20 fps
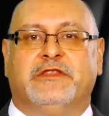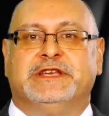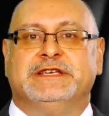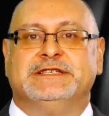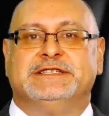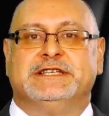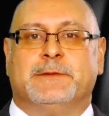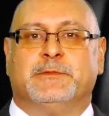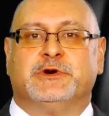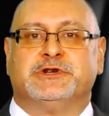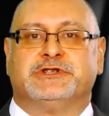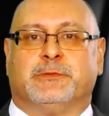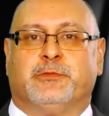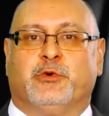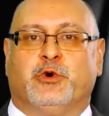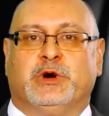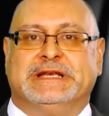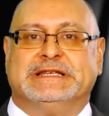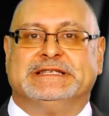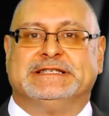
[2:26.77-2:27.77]
these numbers are
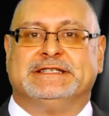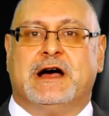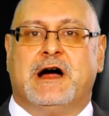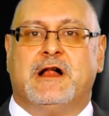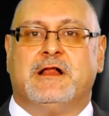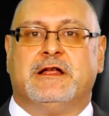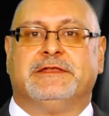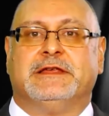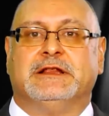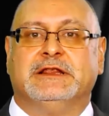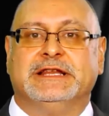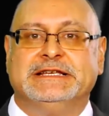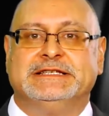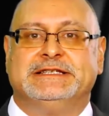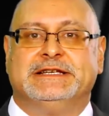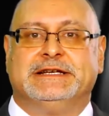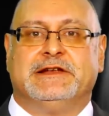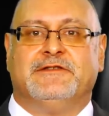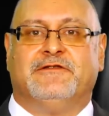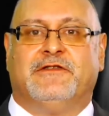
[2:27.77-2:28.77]
pretty solid, the
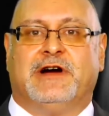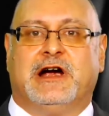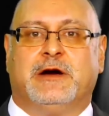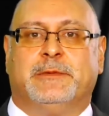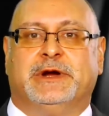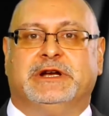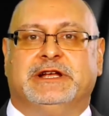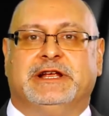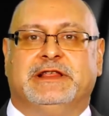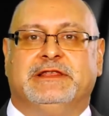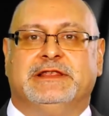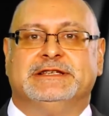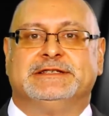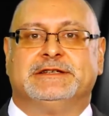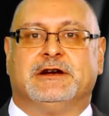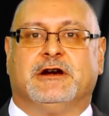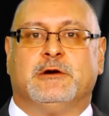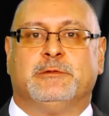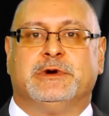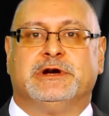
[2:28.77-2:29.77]
leasing environment in this
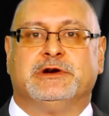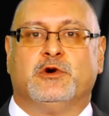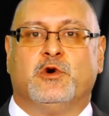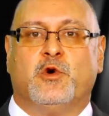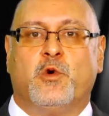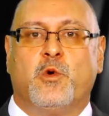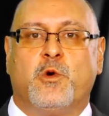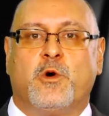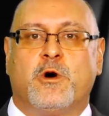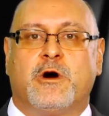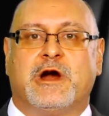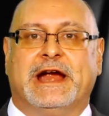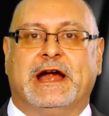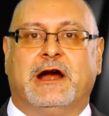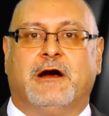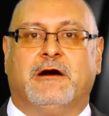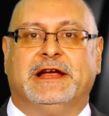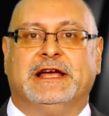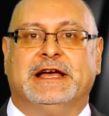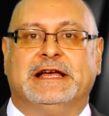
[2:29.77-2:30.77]
urban core
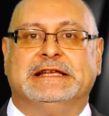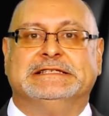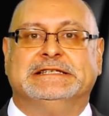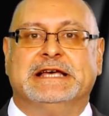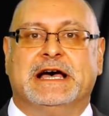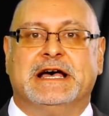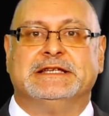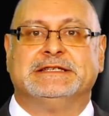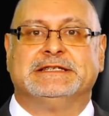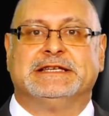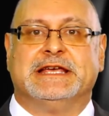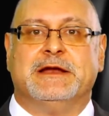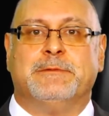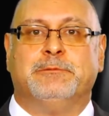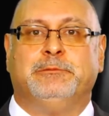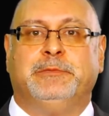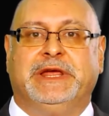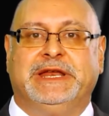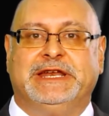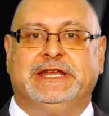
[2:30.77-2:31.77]
area does get
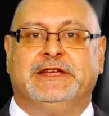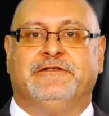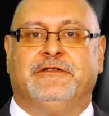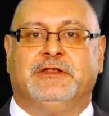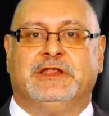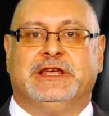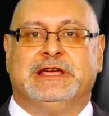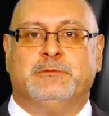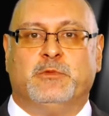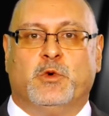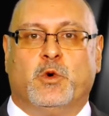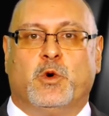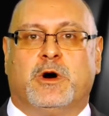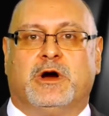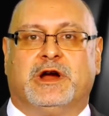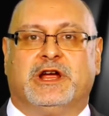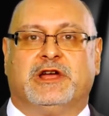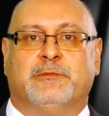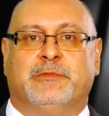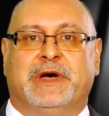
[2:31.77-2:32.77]
meaningfully
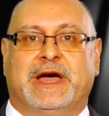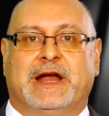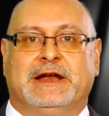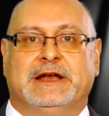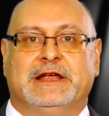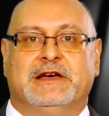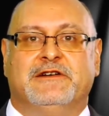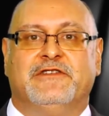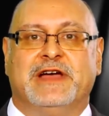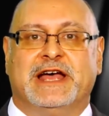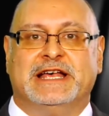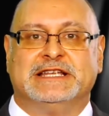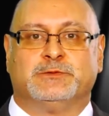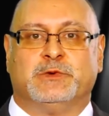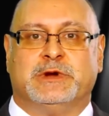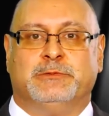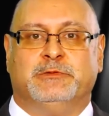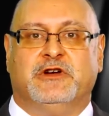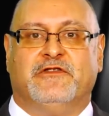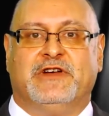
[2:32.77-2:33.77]
more competitive as
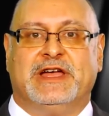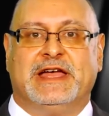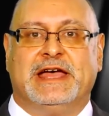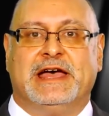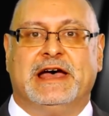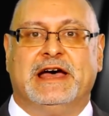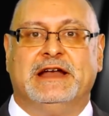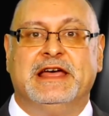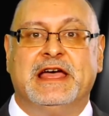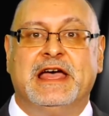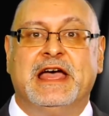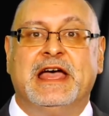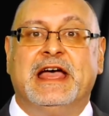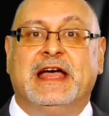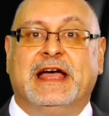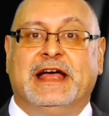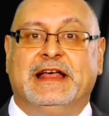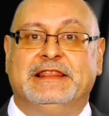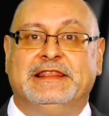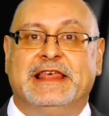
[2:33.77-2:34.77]
we move ahead,
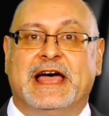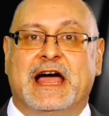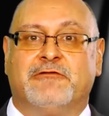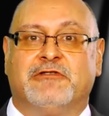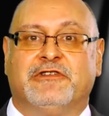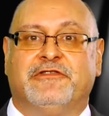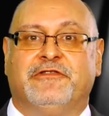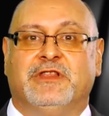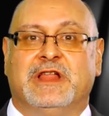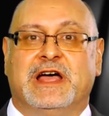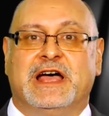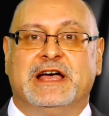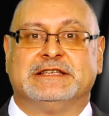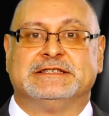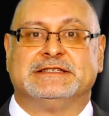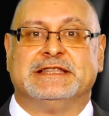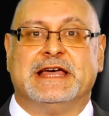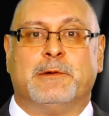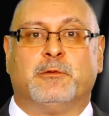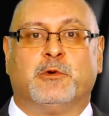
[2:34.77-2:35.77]
and that
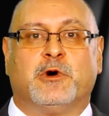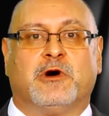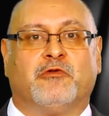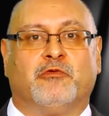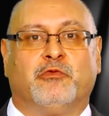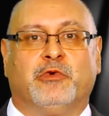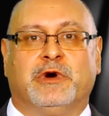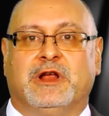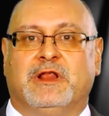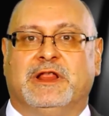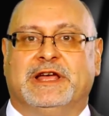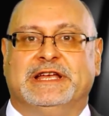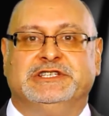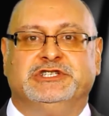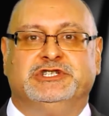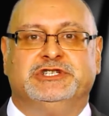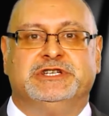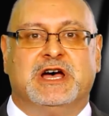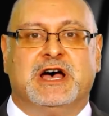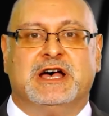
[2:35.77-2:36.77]
reflects that we're really
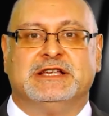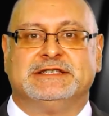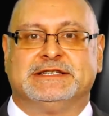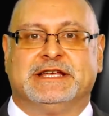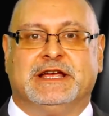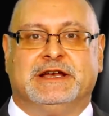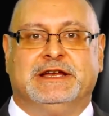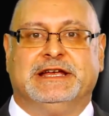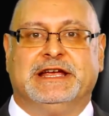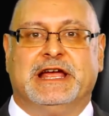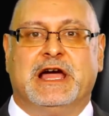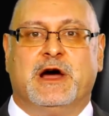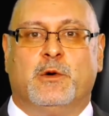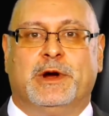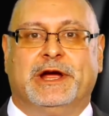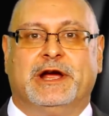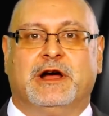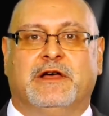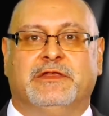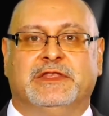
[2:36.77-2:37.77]
just getting
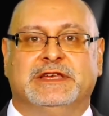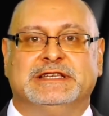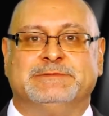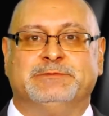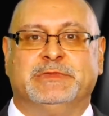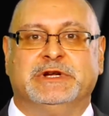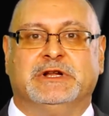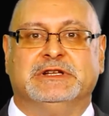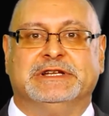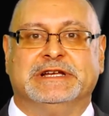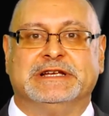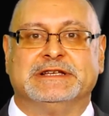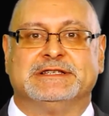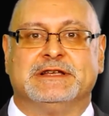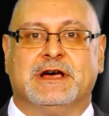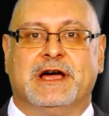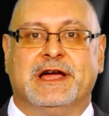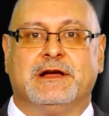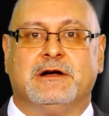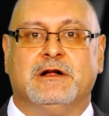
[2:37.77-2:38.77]
going on this building
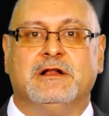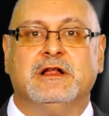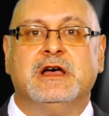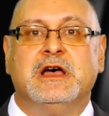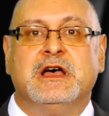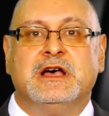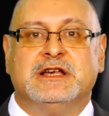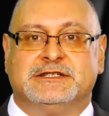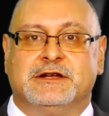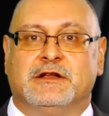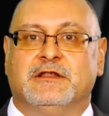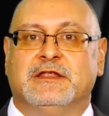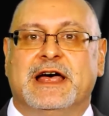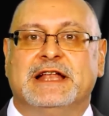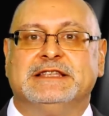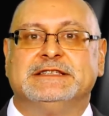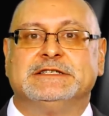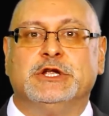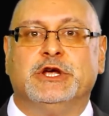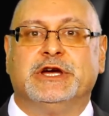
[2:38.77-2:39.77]
cycle. So
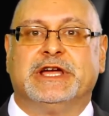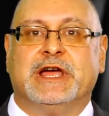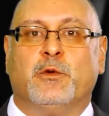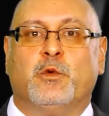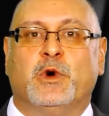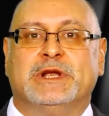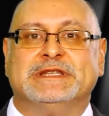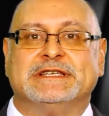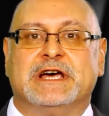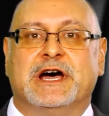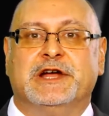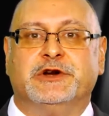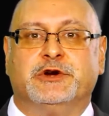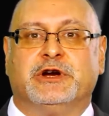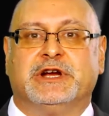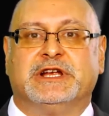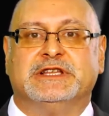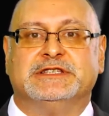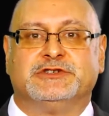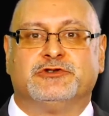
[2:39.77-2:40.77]
let's look at what's
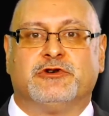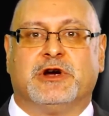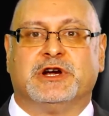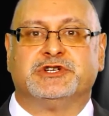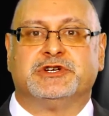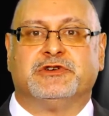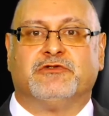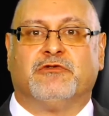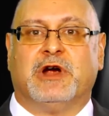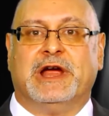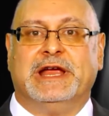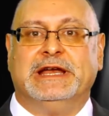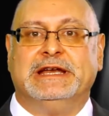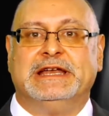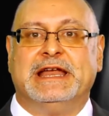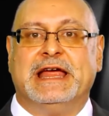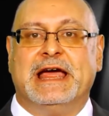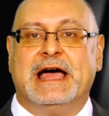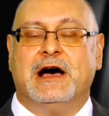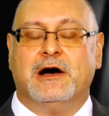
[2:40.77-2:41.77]
under construction right
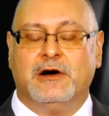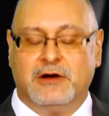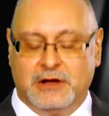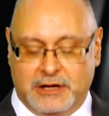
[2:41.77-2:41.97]
now.